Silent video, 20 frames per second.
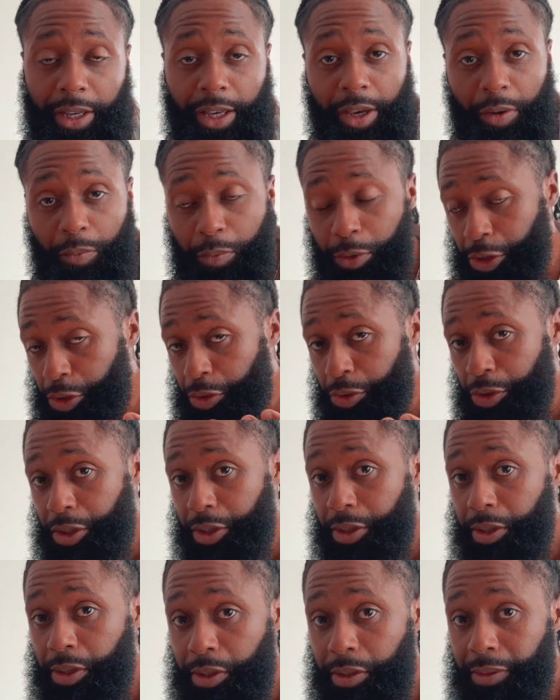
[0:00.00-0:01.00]
And what you
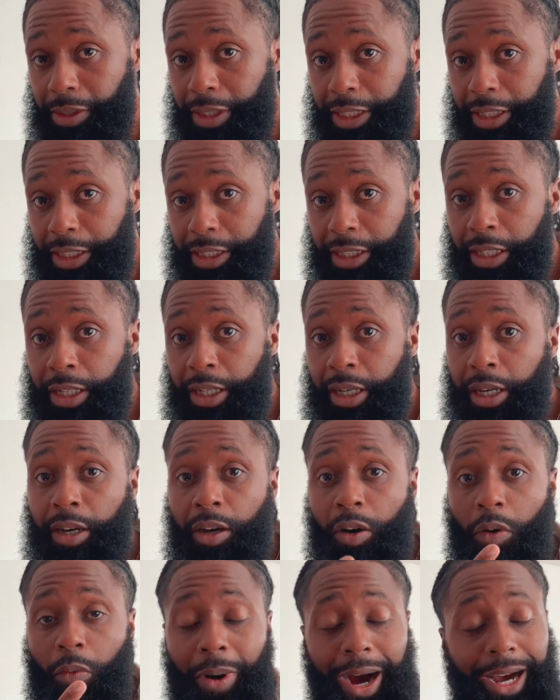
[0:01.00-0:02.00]
should do is
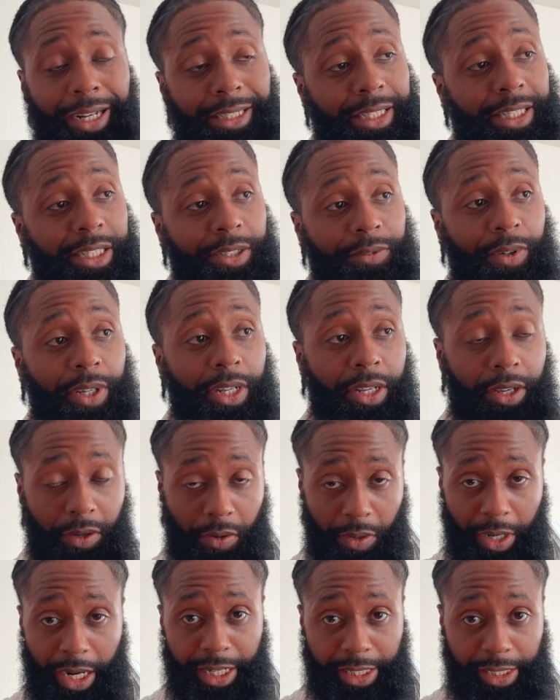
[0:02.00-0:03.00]
watch this
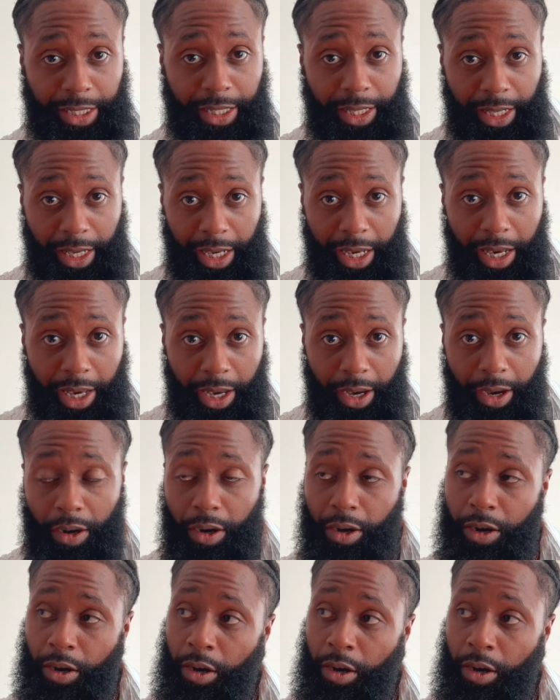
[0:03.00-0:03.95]
video that's either here